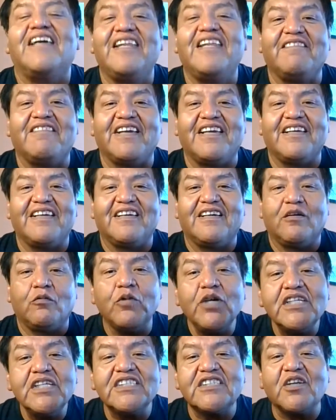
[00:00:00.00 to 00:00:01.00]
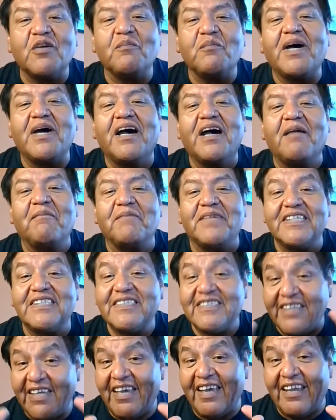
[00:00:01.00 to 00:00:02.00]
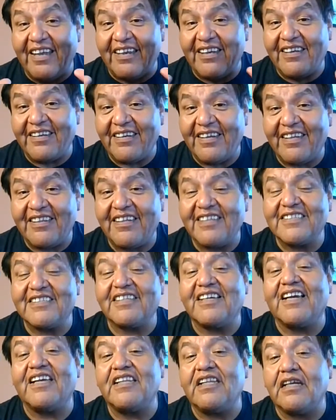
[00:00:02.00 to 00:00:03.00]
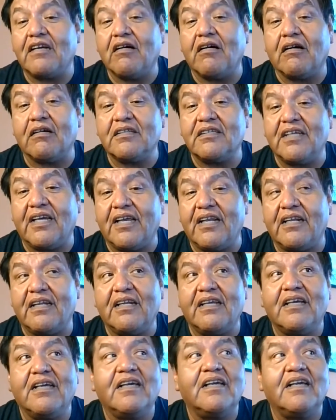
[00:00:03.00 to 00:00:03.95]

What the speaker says: Anyway, Mom is 10, and there's a guy they call 10.